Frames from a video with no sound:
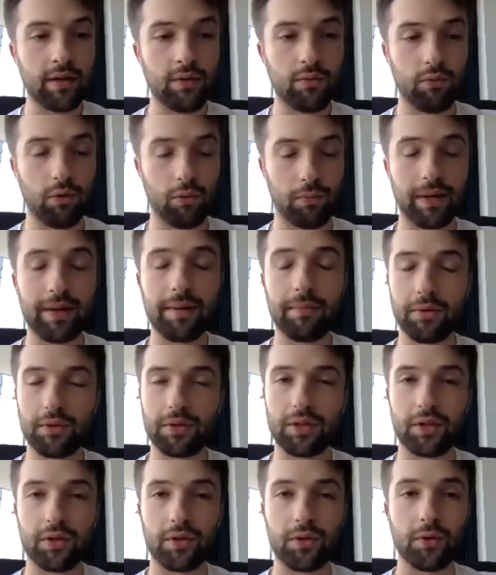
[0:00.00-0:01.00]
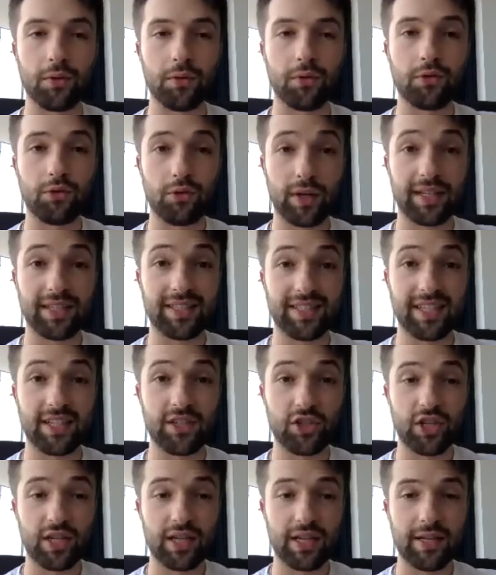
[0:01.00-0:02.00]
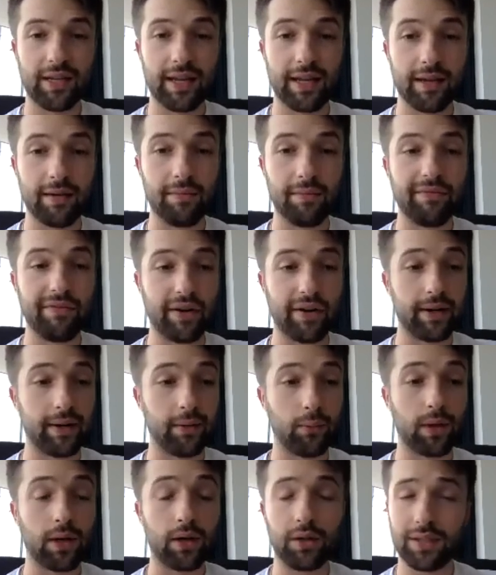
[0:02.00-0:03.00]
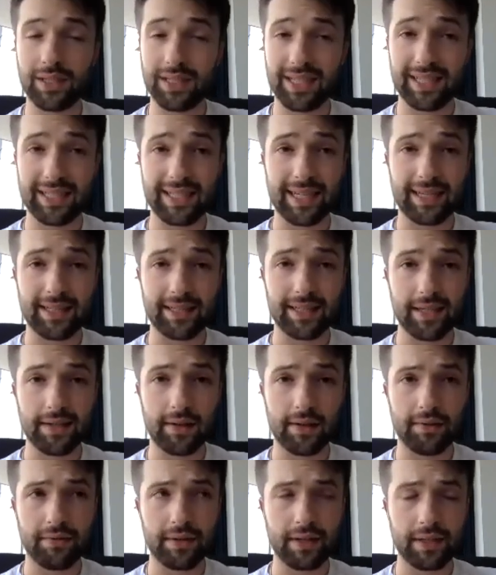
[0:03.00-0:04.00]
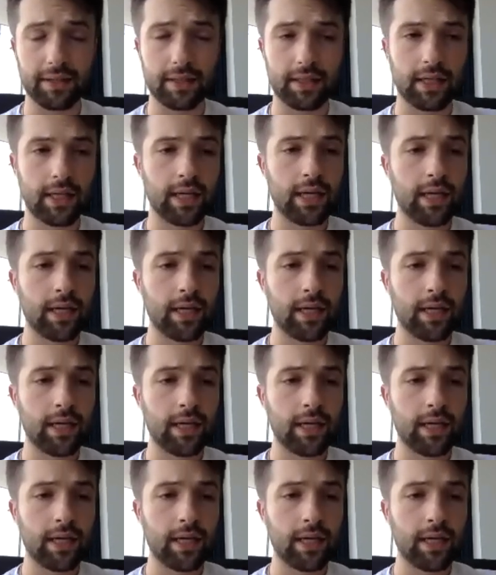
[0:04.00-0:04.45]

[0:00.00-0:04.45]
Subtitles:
will be able to transition him very well into the Tennessee offense.